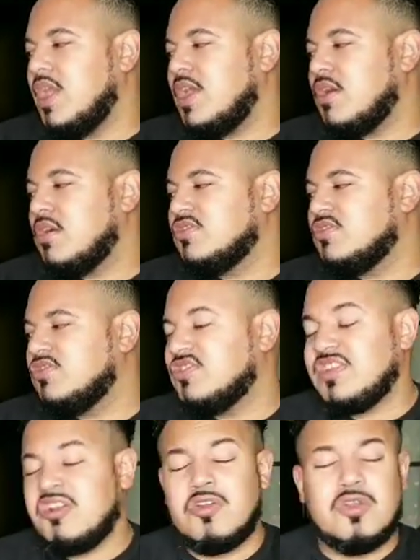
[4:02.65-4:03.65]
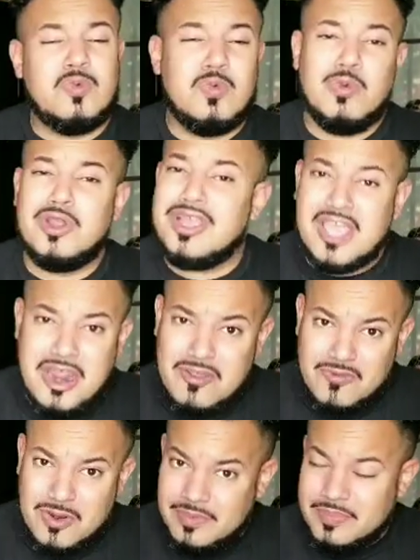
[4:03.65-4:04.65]
and also just not knowing where to get
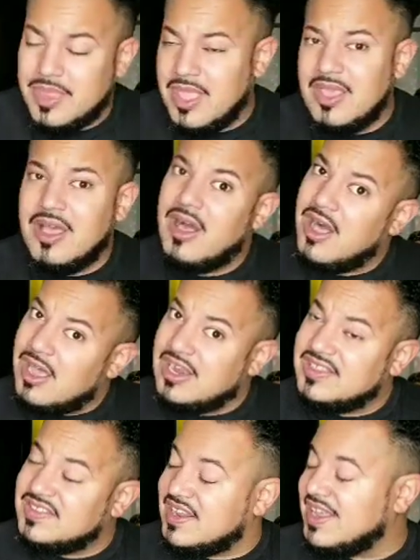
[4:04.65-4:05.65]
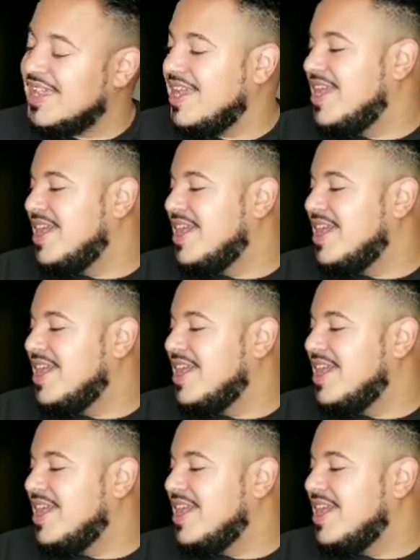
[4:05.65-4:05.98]
it from, honestly.